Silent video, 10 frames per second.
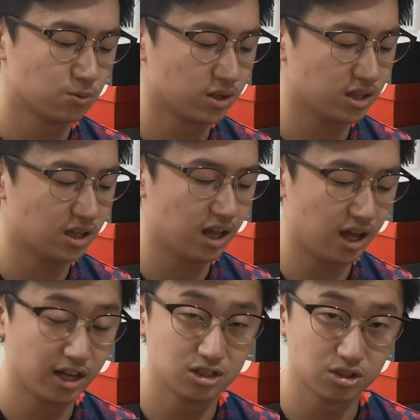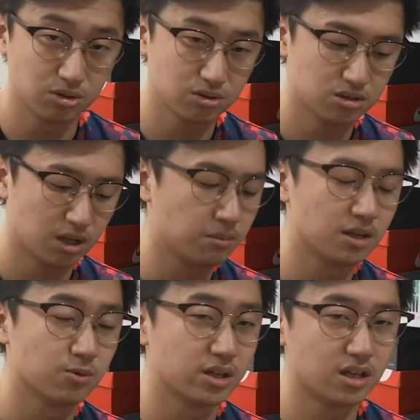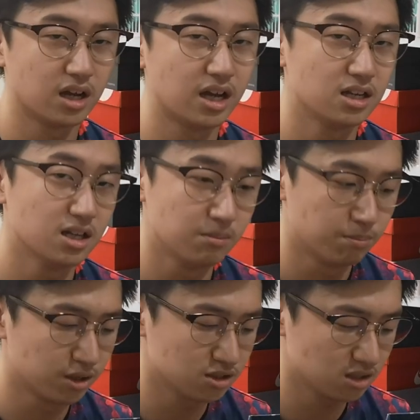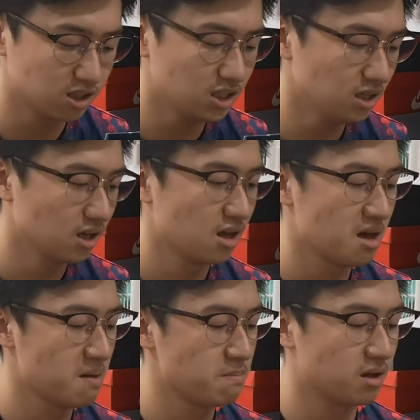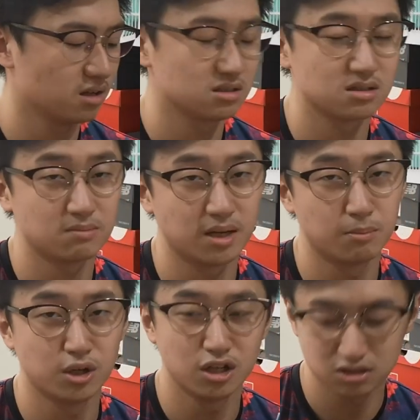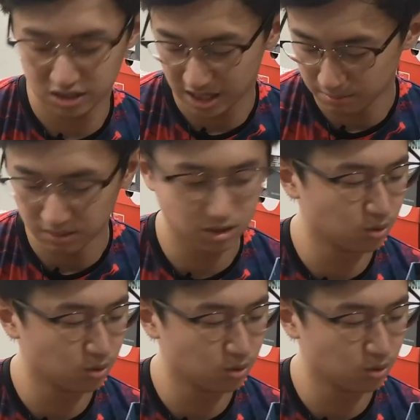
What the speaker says: what I chose. I mean, what I did personally, because my brothers helped